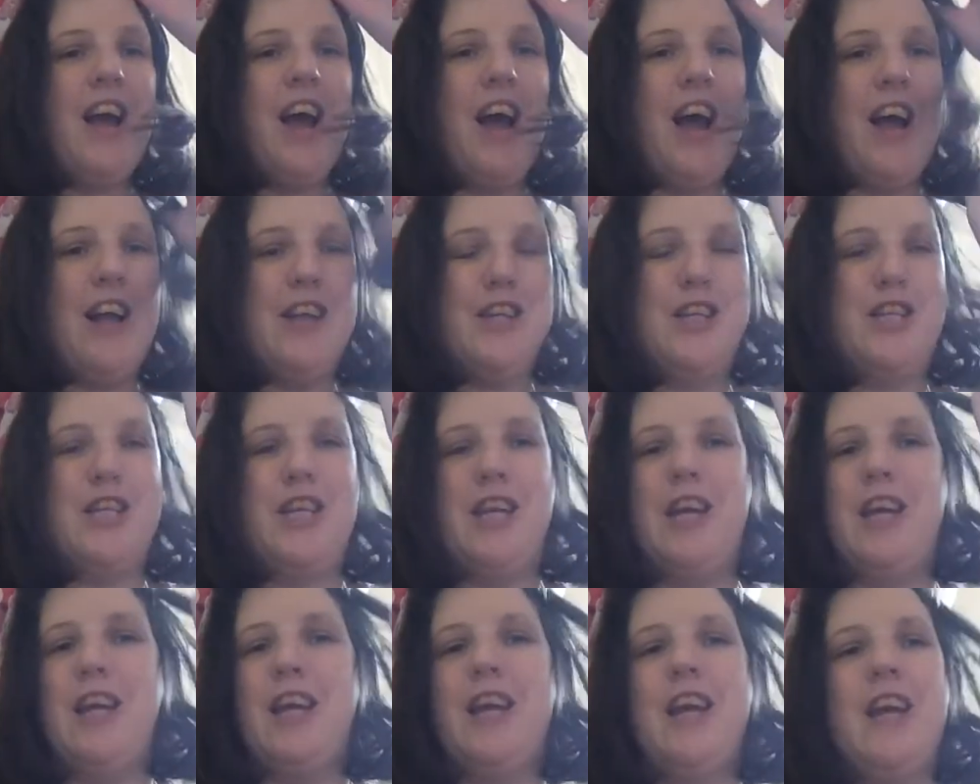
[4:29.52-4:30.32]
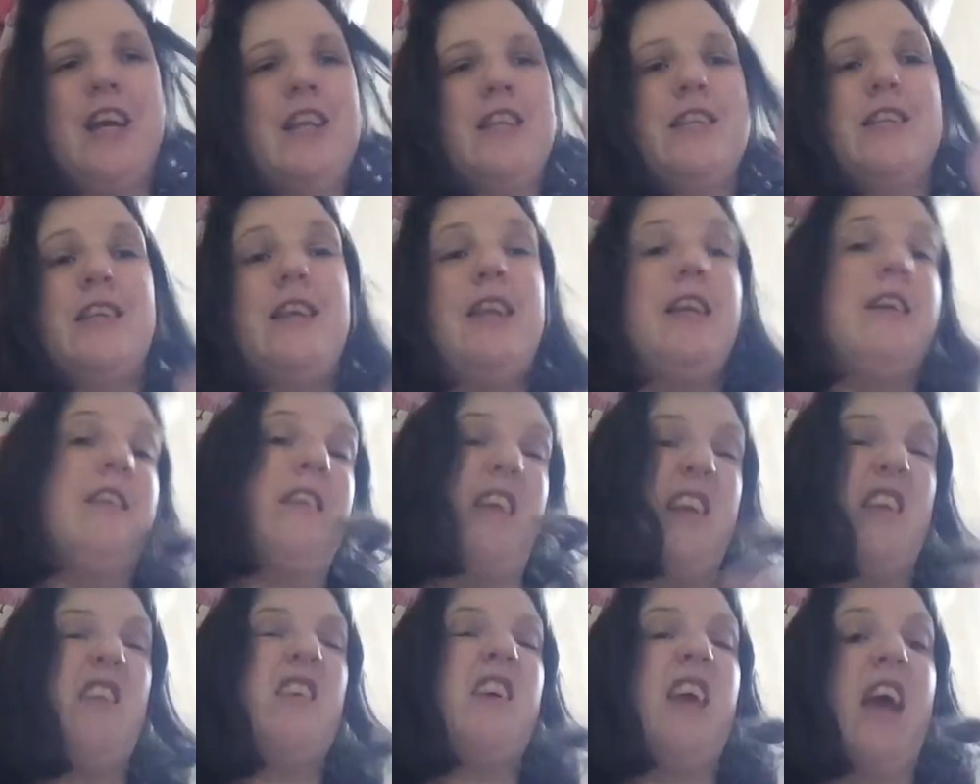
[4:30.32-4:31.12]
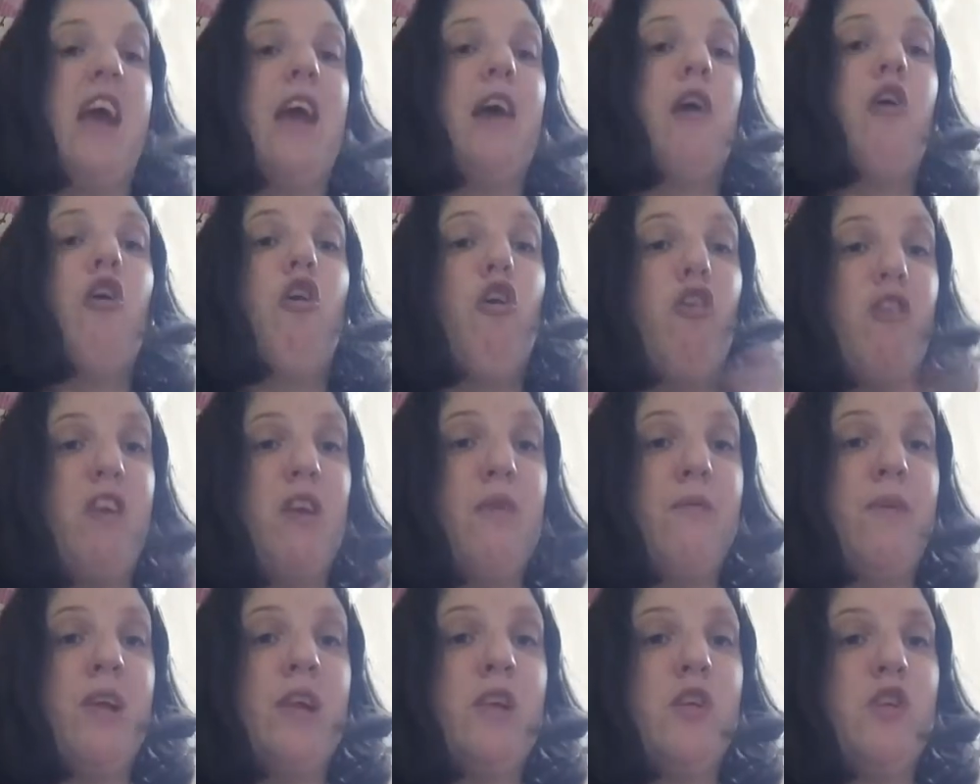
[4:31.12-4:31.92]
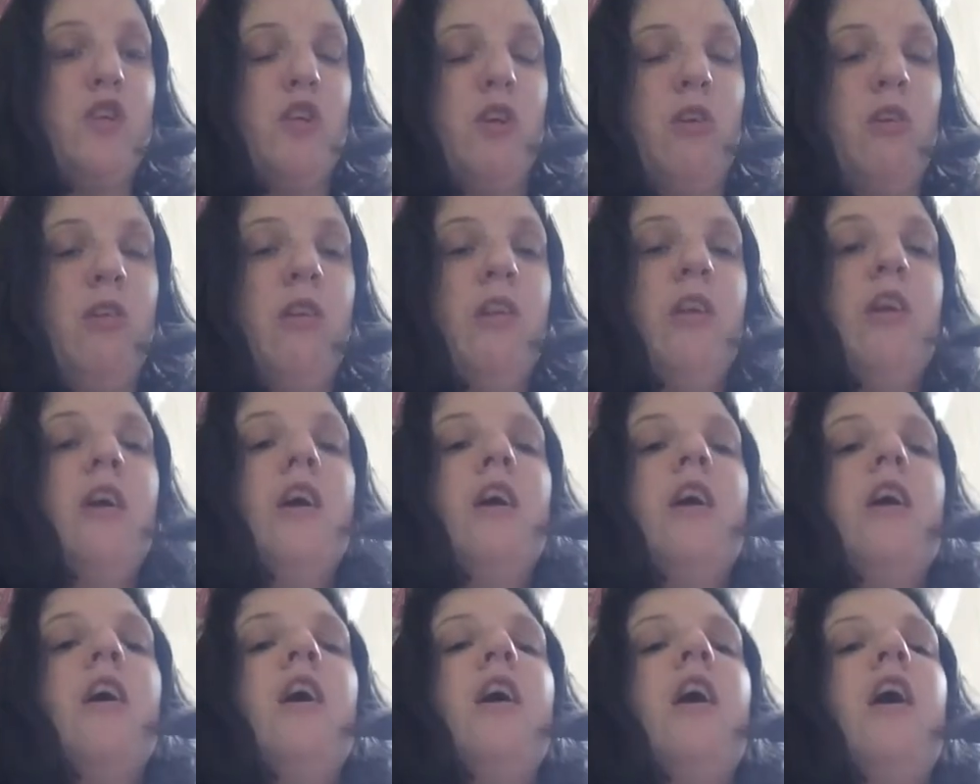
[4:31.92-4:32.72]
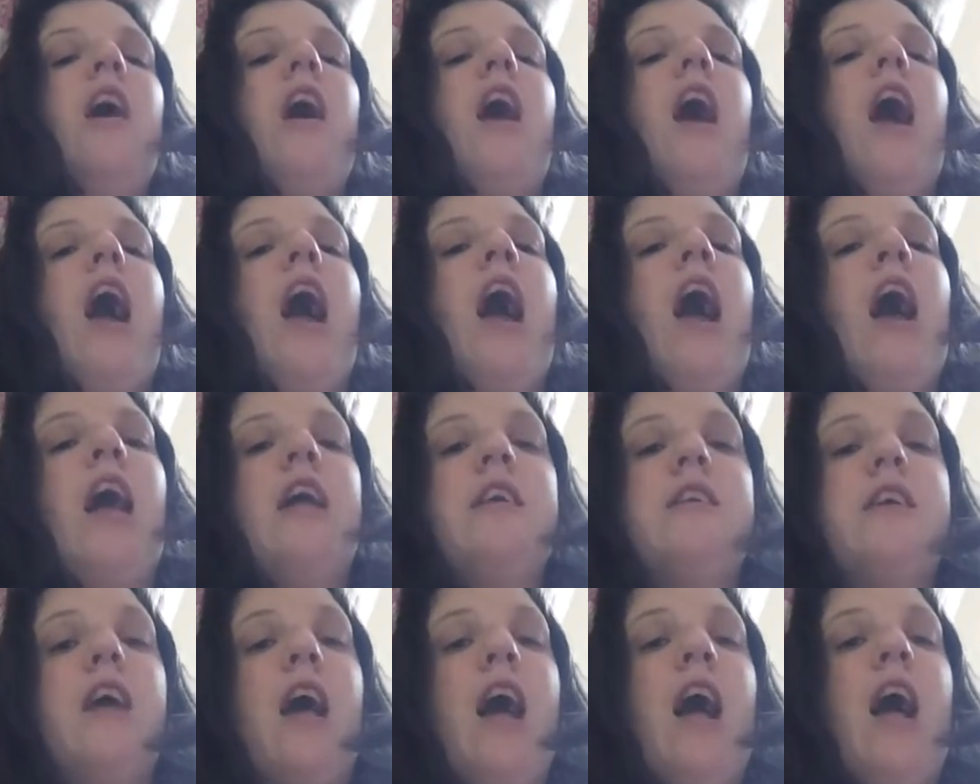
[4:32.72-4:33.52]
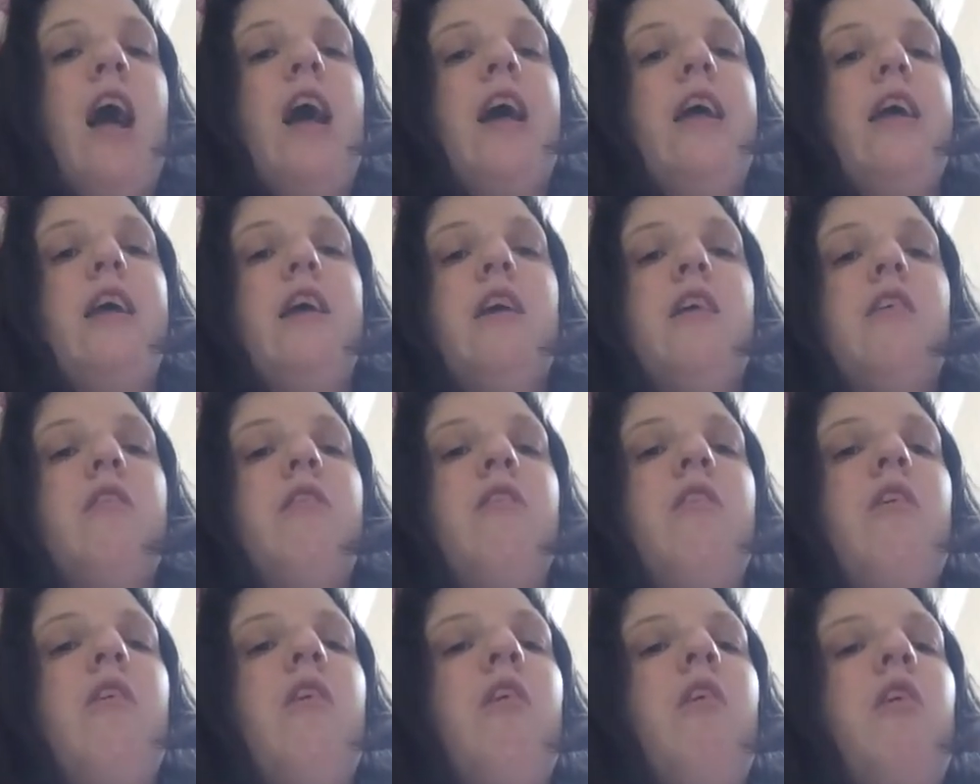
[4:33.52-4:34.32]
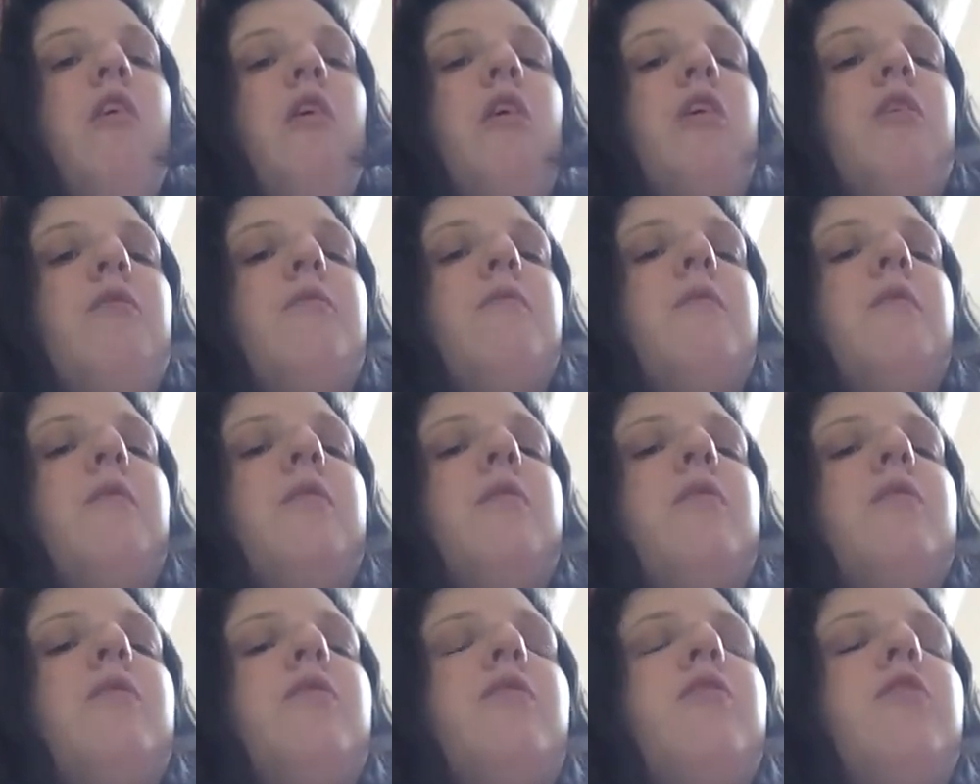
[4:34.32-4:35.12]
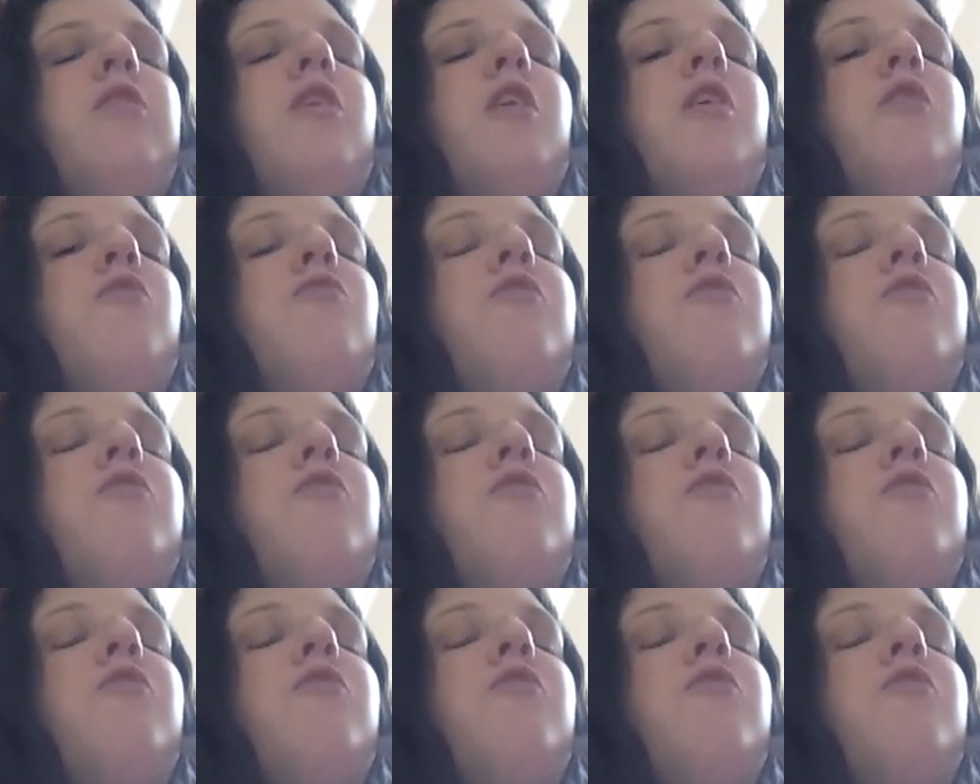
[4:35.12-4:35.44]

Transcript: And she instantly said, Yeah, Courtney Mitchell. And I, oh, the